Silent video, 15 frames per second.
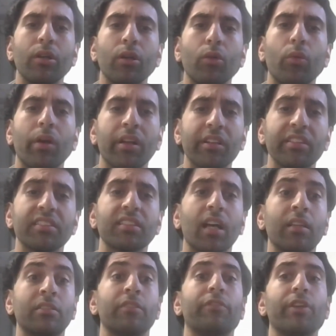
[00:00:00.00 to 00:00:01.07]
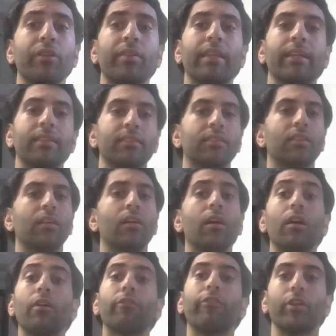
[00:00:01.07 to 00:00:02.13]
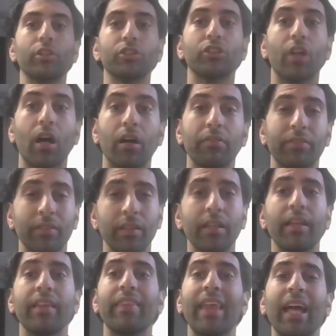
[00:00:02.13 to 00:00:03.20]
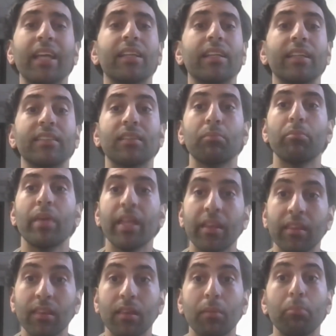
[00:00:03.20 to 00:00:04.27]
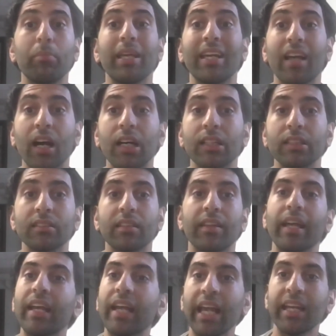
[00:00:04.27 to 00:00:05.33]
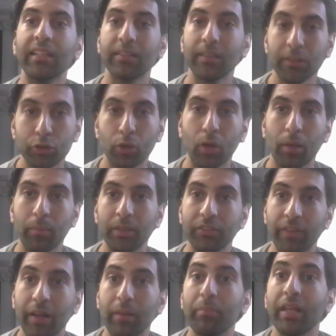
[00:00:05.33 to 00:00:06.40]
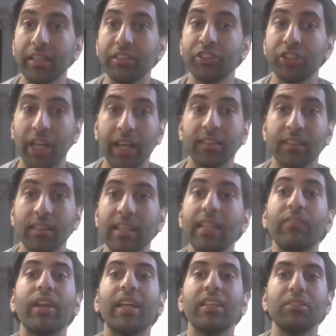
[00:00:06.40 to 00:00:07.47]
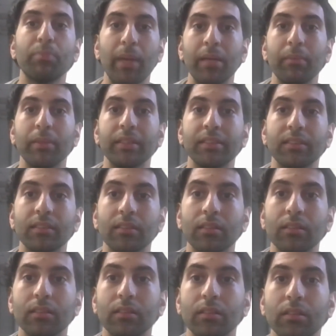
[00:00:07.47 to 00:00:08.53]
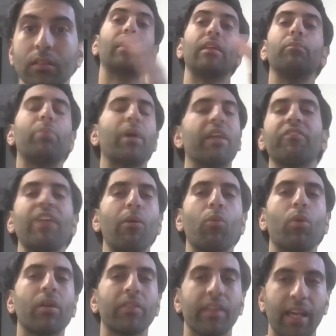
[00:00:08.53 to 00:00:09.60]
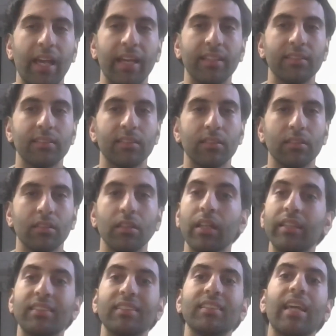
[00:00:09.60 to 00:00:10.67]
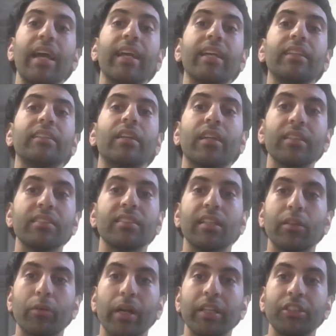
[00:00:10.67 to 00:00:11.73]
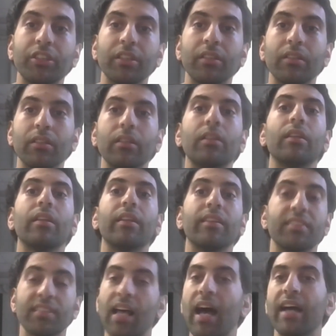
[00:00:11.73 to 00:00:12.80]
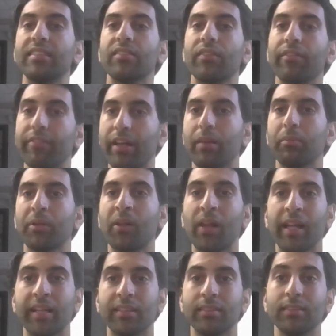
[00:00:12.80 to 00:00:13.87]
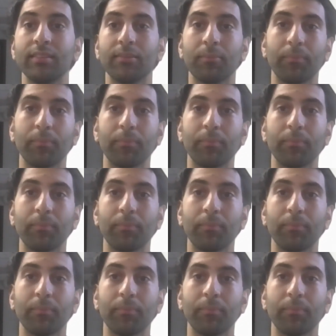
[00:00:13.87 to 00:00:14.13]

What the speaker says: We're going to discuss a few things. First off, that is a myth because they can control how much venom they inject, even as babies. But if that weren't the case, let's take into consideration the size of the venom glands.